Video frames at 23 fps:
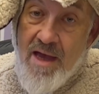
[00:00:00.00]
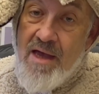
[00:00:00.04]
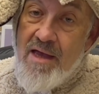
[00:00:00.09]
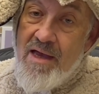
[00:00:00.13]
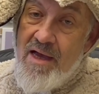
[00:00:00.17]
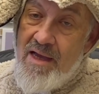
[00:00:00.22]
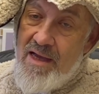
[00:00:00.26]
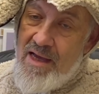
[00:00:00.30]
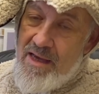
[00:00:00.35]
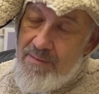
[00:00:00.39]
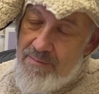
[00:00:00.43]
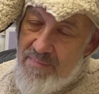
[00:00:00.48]

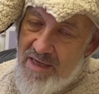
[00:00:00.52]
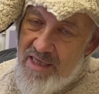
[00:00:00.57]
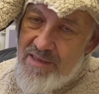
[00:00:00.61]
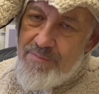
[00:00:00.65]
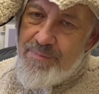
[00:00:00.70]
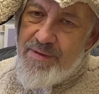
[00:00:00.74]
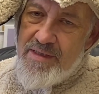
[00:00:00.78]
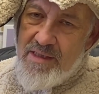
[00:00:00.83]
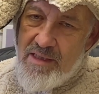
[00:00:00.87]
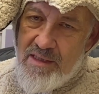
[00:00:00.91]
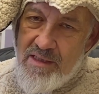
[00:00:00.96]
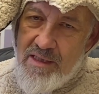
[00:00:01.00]
That may
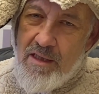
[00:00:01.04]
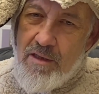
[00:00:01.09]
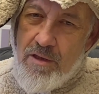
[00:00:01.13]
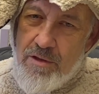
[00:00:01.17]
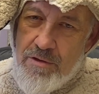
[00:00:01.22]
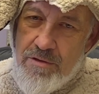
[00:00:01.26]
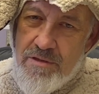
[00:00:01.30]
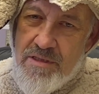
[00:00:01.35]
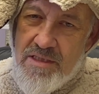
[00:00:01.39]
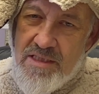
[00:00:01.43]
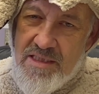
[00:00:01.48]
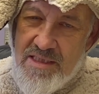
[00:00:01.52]
be a little
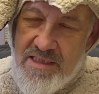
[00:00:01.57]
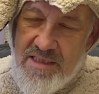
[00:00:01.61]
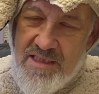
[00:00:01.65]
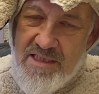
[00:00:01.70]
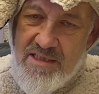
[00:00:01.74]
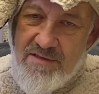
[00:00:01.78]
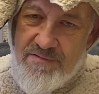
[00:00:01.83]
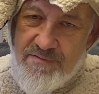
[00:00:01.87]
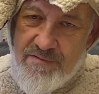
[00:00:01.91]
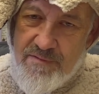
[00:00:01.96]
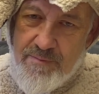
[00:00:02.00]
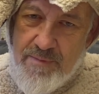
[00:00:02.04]

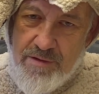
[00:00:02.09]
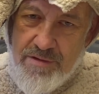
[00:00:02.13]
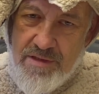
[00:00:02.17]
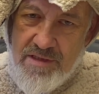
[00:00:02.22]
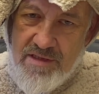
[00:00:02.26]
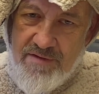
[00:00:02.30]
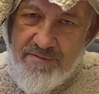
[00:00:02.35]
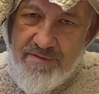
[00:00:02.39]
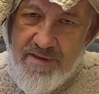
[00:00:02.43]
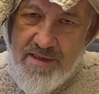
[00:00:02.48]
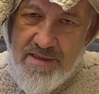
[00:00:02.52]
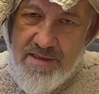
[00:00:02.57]
OCD for
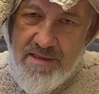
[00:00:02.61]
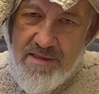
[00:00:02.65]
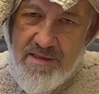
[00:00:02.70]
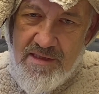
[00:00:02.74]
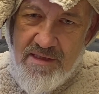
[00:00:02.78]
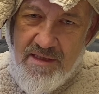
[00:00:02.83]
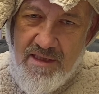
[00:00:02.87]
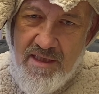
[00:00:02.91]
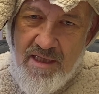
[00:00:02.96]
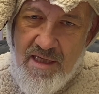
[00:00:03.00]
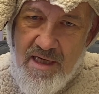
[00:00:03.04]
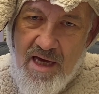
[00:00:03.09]
most of us.
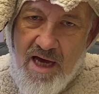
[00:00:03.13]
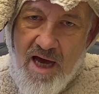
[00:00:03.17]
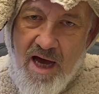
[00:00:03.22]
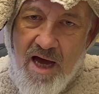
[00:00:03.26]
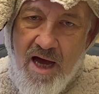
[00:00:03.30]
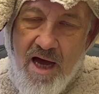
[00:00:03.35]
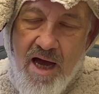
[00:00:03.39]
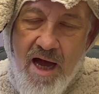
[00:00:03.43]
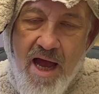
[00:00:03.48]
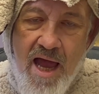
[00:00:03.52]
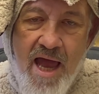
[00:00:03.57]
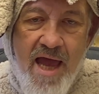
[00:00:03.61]

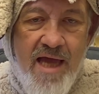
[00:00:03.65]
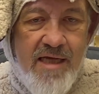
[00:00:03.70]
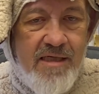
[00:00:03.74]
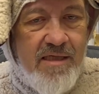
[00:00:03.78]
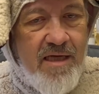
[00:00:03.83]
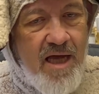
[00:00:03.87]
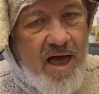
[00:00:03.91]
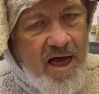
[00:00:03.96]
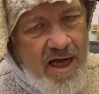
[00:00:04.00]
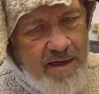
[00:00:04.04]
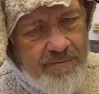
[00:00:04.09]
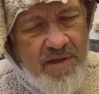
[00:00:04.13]
And
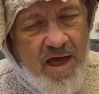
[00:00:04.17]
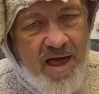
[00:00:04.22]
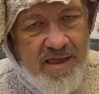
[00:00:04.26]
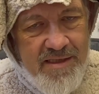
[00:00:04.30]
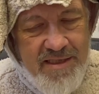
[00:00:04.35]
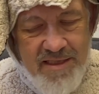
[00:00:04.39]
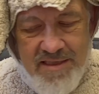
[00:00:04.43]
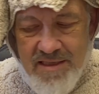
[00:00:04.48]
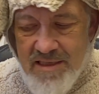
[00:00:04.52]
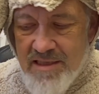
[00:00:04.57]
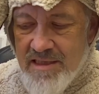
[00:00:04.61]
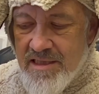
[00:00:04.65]
I'm not
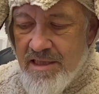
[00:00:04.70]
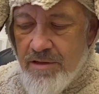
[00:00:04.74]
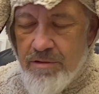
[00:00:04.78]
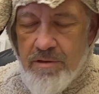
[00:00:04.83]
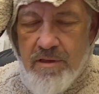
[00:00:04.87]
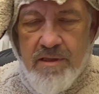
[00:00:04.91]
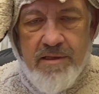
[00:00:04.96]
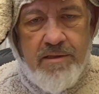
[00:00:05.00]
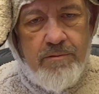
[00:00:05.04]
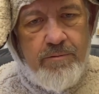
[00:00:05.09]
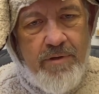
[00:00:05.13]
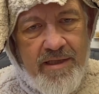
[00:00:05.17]

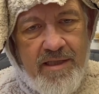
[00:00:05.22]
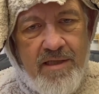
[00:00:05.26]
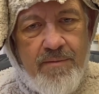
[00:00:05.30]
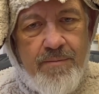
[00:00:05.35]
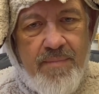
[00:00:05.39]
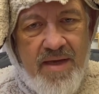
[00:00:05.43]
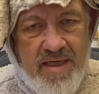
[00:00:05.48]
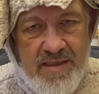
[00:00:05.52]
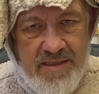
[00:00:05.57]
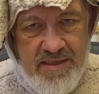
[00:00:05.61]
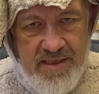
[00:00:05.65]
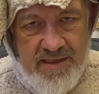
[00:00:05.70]
necessarily
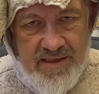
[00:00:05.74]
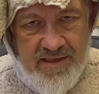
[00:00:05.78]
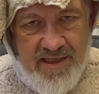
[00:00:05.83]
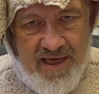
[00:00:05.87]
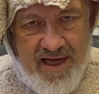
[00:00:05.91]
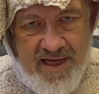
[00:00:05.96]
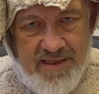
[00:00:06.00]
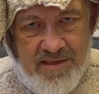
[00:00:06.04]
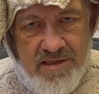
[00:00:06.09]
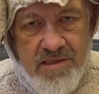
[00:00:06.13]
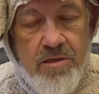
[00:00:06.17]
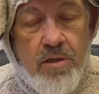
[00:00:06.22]
recommending
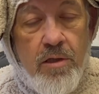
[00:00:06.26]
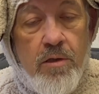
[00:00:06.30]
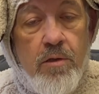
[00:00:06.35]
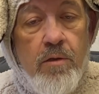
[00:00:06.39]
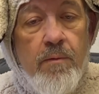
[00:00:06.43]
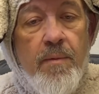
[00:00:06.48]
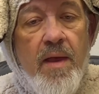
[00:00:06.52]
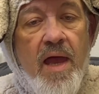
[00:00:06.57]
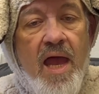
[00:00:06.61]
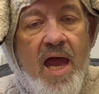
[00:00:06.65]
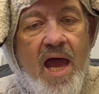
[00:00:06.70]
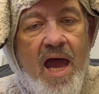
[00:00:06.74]
that.
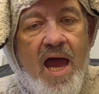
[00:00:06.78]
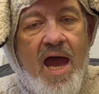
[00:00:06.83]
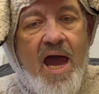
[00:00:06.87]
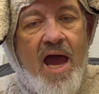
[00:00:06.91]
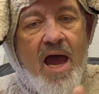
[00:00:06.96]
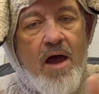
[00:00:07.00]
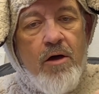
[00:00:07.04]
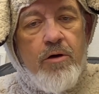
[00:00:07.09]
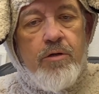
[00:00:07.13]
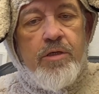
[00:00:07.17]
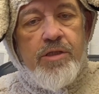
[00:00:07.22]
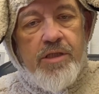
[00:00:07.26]
So
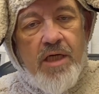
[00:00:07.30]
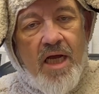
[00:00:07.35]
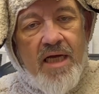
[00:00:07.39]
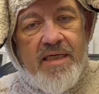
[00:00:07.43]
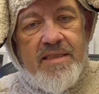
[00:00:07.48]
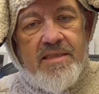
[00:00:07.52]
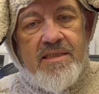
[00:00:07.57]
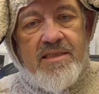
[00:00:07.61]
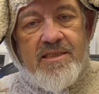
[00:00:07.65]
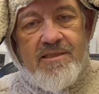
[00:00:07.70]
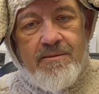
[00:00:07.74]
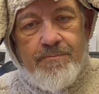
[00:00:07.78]
how could I
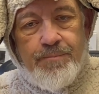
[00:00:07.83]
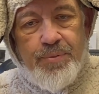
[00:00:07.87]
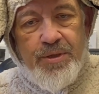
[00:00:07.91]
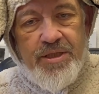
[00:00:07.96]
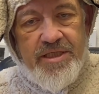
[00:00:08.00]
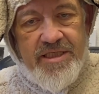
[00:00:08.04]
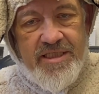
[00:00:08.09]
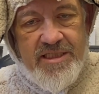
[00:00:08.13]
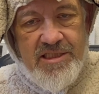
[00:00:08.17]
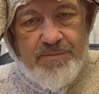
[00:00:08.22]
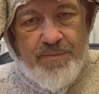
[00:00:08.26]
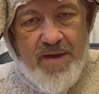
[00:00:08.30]
simply
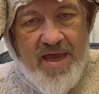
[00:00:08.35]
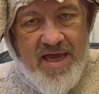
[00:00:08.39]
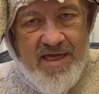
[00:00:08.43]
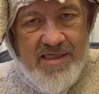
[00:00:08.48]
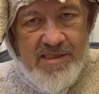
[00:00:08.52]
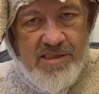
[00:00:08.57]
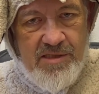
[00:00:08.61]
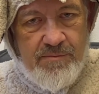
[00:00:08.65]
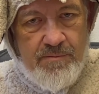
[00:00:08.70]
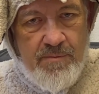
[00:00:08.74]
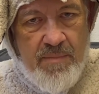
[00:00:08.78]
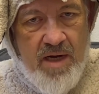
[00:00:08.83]

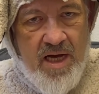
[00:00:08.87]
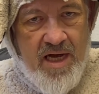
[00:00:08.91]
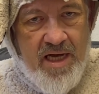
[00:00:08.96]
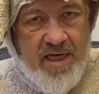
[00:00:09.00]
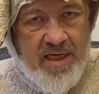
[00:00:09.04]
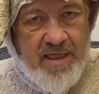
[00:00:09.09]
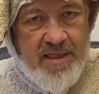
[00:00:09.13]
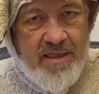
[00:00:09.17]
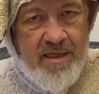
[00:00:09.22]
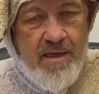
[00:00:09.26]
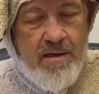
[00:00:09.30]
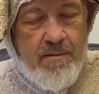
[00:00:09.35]
expand
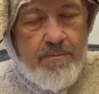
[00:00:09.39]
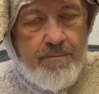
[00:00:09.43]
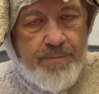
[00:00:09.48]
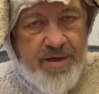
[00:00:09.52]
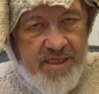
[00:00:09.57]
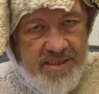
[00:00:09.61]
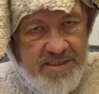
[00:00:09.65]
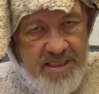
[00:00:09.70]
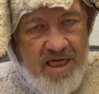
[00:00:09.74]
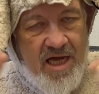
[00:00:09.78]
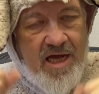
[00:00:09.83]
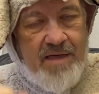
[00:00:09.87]
my
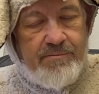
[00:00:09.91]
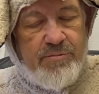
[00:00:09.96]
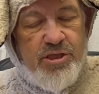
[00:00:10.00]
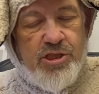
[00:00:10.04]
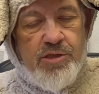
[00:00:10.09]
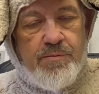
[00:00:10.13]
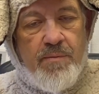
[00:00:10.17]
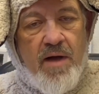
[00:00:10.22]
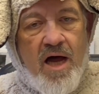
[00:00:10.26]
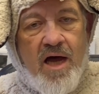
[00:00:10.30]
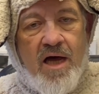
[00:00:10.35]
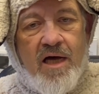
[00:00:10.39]
bedtime
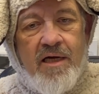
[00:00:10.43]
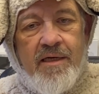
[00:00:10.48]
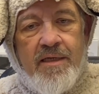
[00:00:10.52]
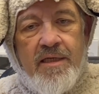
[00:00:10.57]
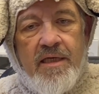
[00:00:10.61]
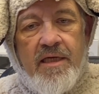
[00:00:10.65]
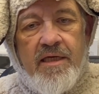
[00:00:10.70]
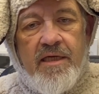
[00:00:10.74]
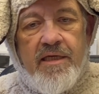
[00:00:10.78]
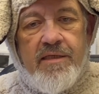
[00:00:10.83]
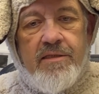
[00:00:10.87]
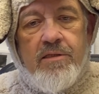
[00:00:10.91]
Shema
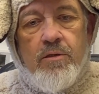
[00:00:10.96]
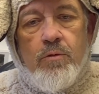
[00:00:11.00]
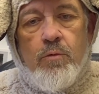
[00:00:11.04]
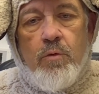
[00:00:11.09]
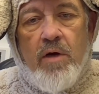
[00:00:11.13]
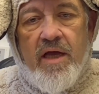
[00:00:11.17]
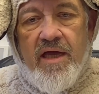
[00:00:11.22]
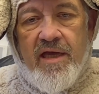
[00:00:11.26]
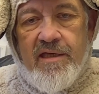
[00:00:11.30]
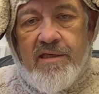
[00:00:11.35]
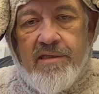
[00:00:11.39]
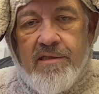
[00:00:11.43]
in a
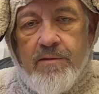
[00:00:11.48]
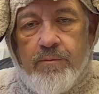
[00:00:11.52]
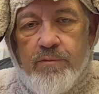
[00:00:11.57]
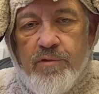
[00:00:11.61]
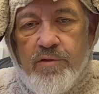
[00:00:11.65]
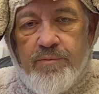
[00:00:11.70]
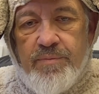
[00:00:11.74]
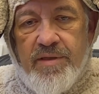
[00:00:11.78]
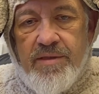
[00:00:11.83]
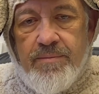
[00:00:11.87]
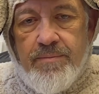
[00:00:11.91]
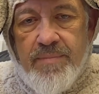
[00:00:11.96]
way that will
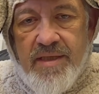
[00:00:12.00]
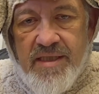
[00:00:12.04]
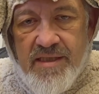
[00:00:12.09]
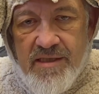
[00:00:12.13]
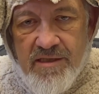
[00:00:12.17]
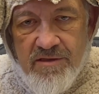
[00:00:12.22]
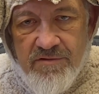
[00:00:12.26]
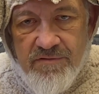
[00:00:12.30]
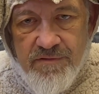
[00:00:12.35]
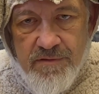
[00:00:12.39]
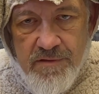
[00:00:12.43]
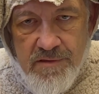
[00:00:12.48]
be
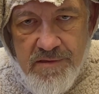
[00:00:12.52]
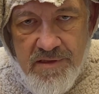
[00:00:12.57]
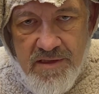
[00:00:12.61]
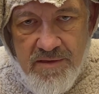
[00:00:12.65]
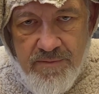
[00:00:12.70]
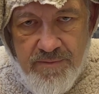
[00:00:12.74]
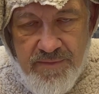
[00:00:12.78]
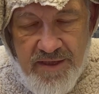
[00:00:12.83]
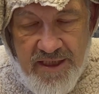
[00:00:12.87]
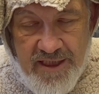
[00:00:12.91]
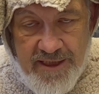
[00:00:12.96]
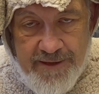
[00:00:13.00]
meaningful to
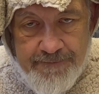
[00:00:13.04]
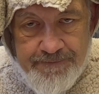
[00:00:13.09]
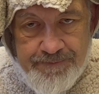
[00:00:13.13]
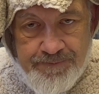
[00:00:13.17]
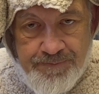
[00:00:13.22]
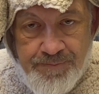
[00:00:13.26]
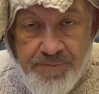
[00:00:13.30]
me?